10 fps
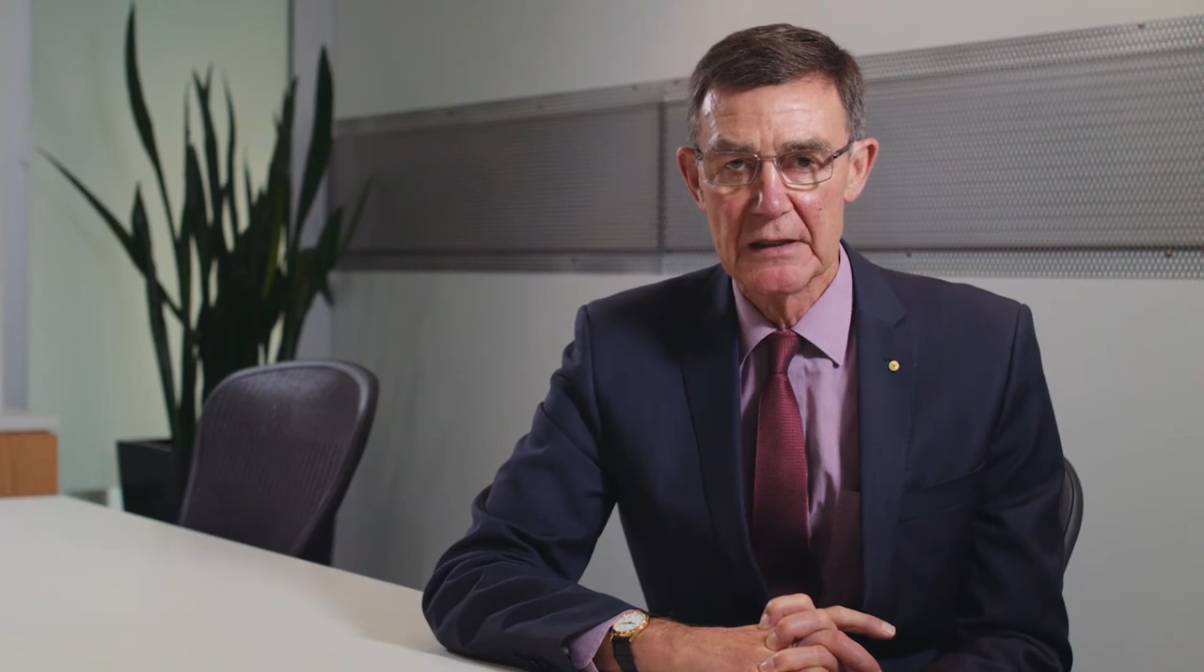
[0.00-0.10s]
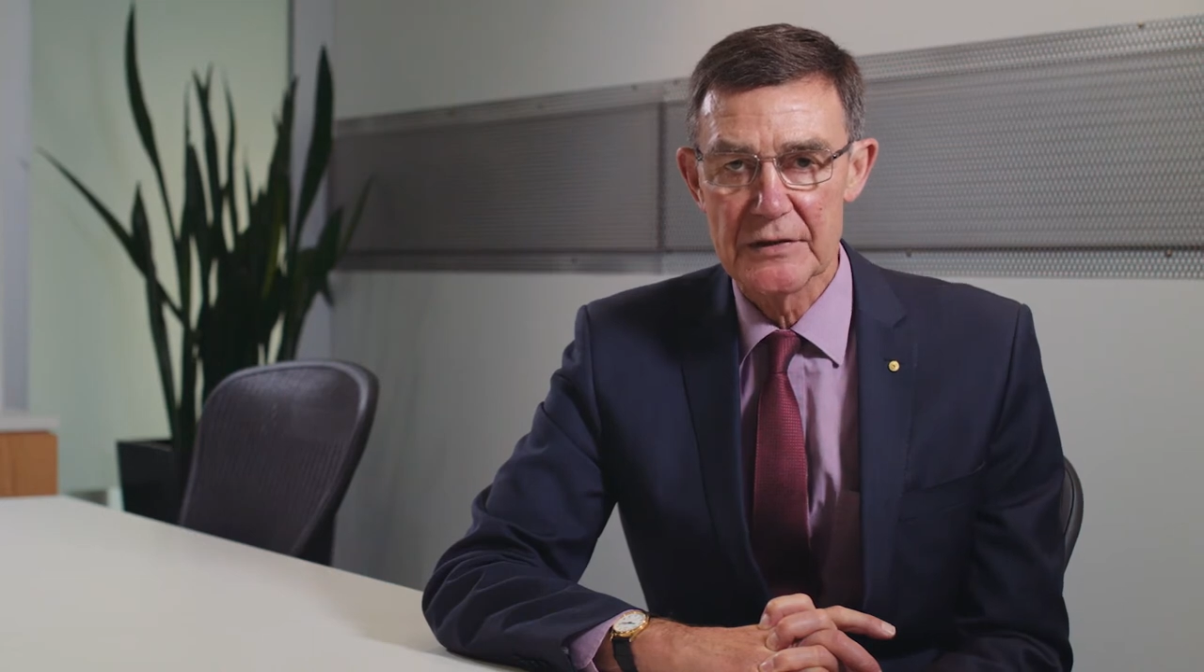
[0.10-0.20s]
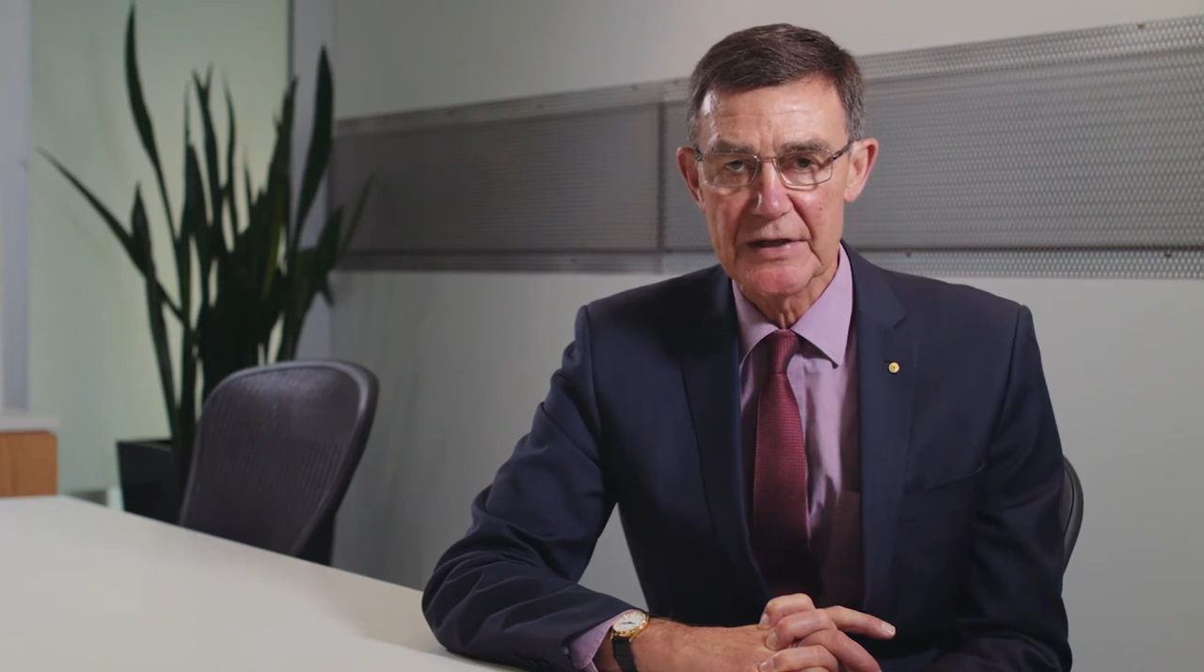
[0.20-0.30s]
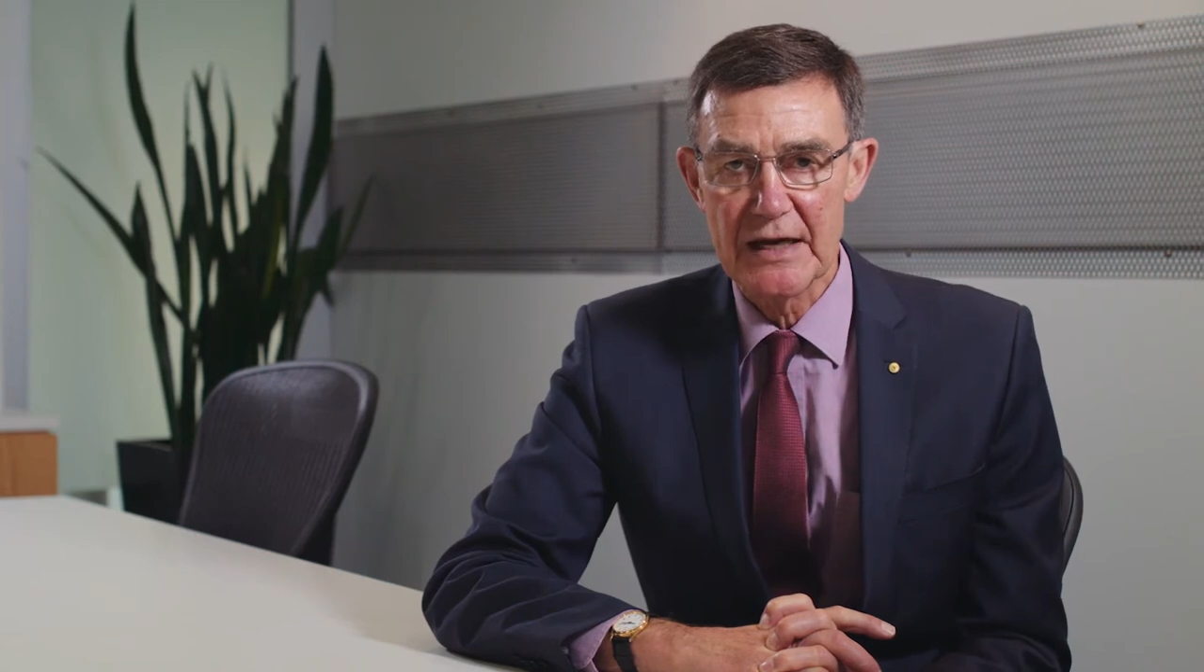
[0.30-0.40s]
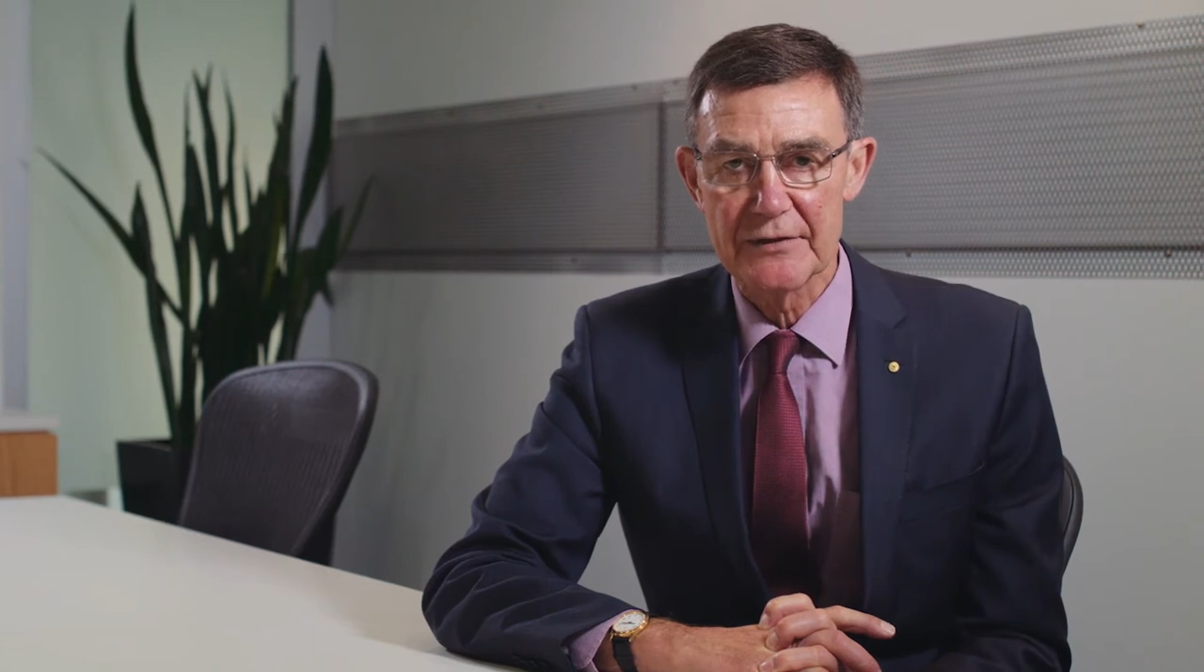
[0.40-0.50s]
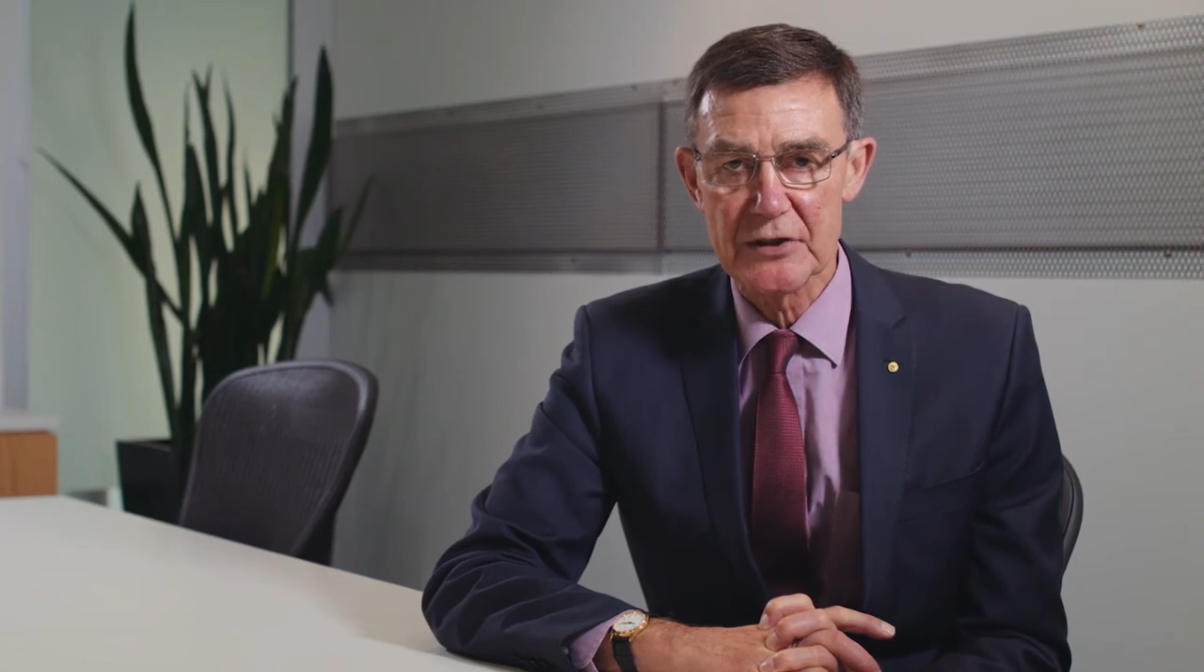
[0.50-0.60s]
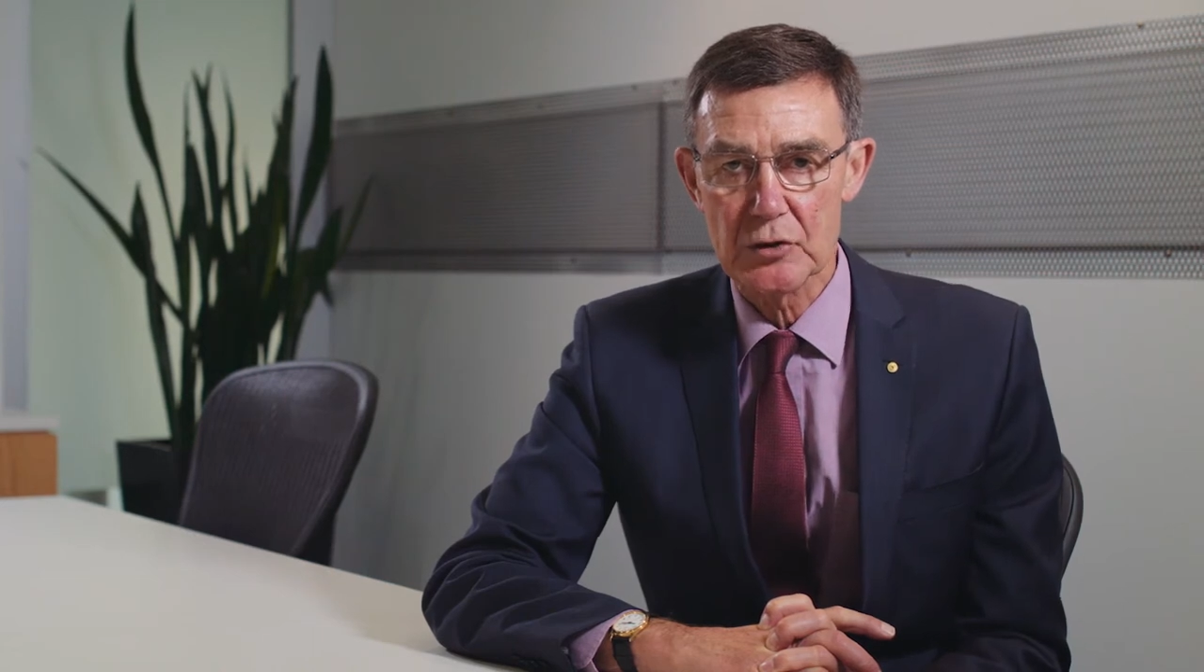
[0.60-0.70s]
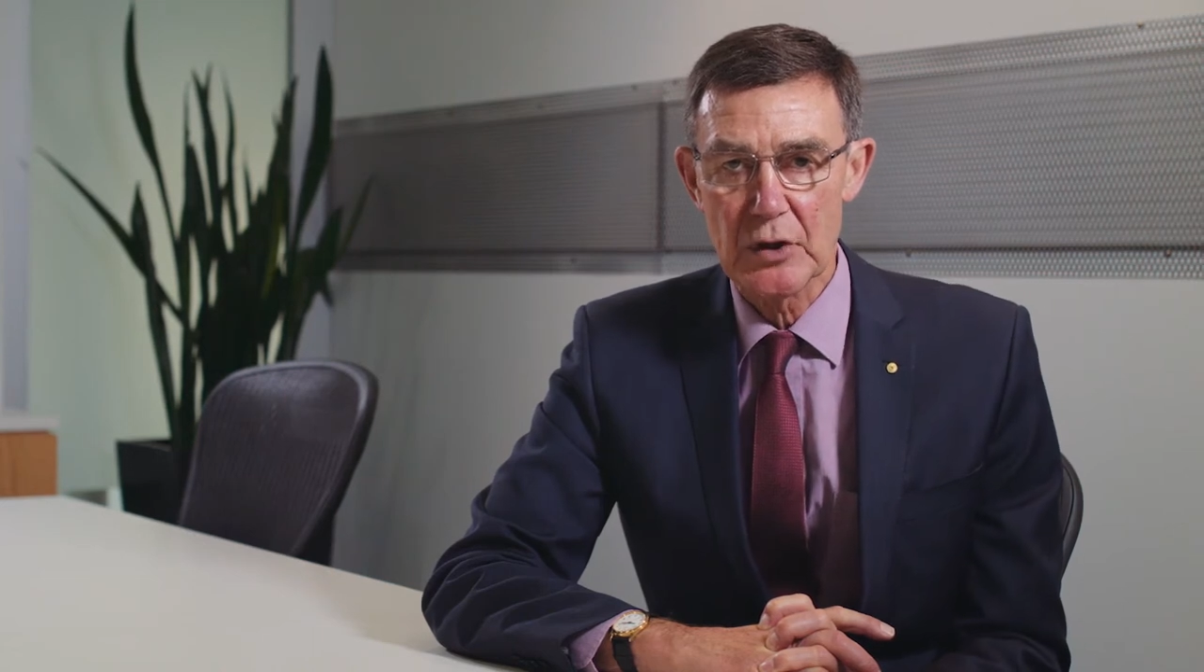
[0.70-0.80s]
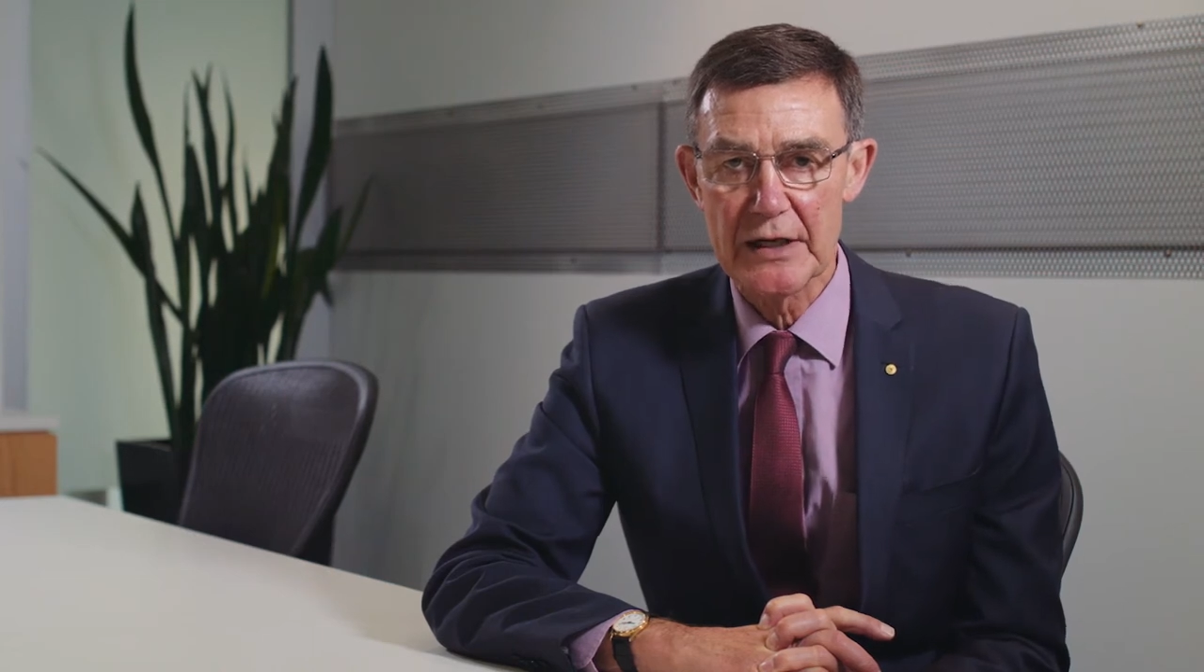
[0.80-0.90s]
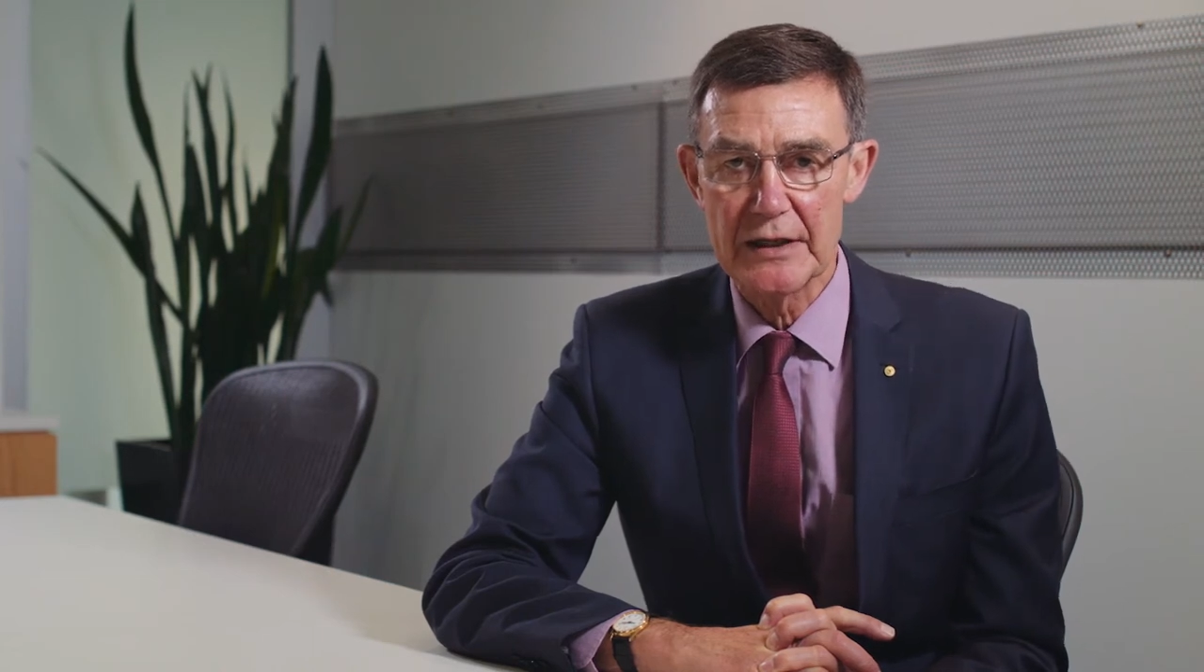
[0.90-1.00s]
South
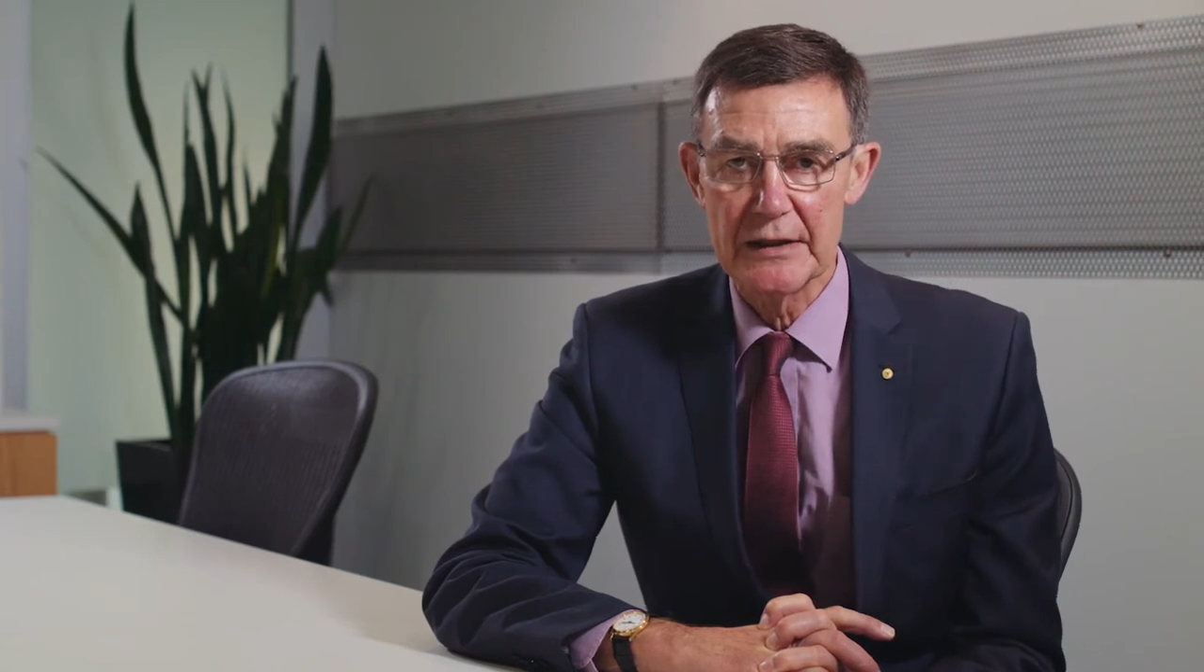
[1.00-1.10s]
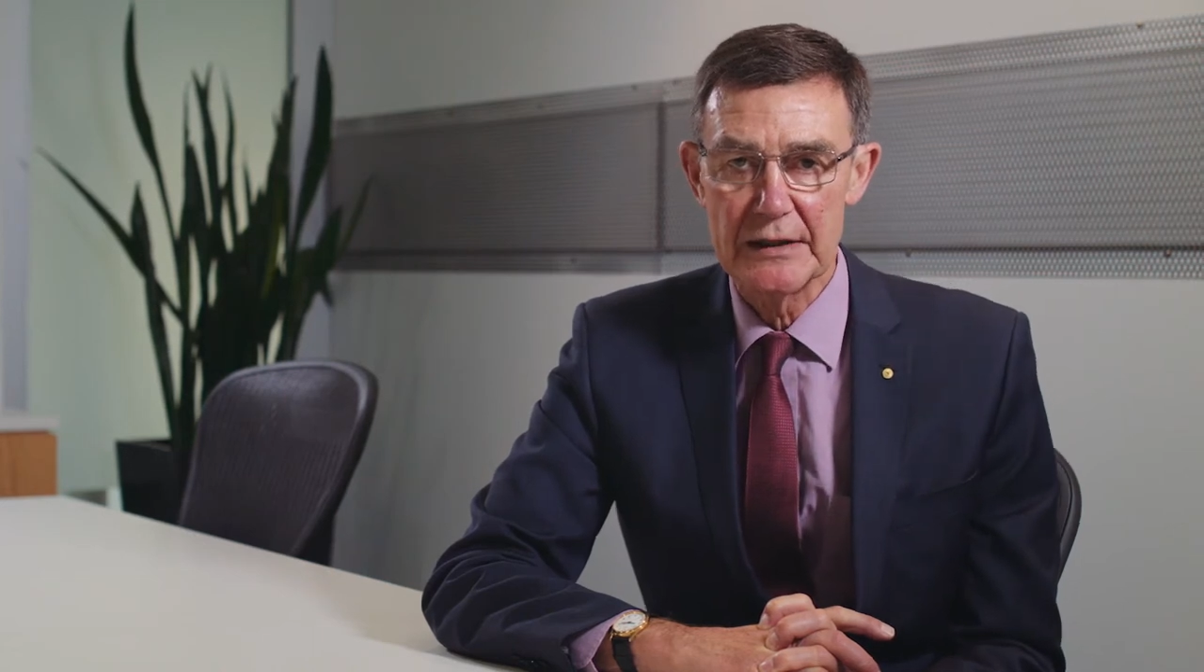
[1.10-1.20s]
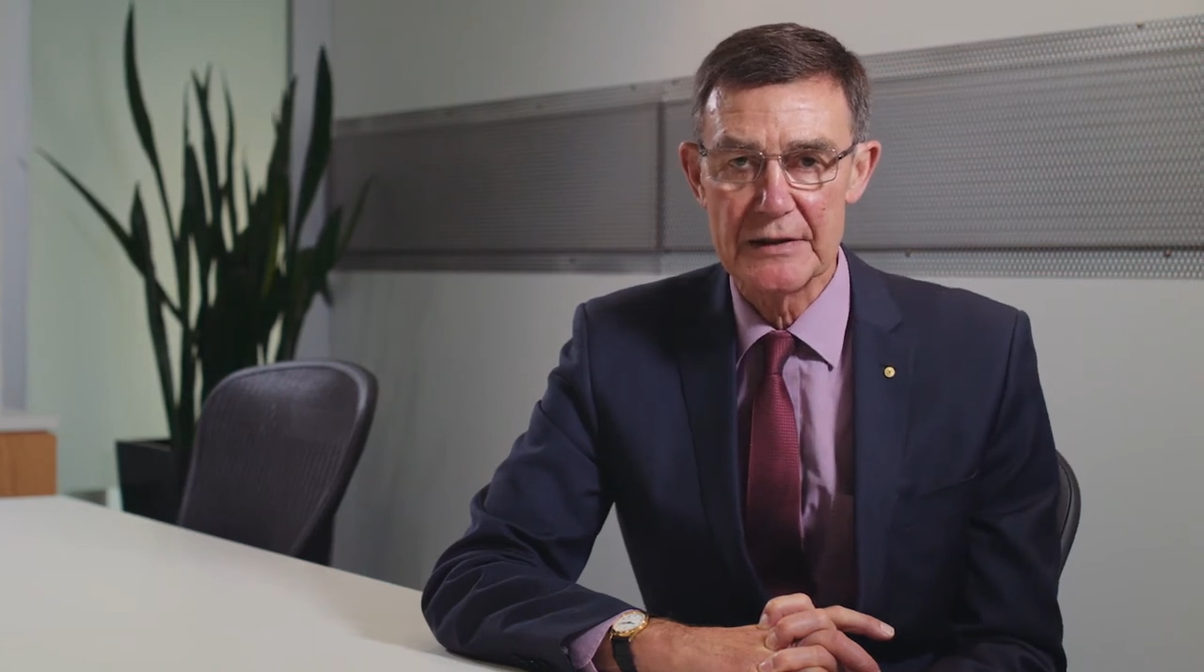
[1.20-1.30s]
Australia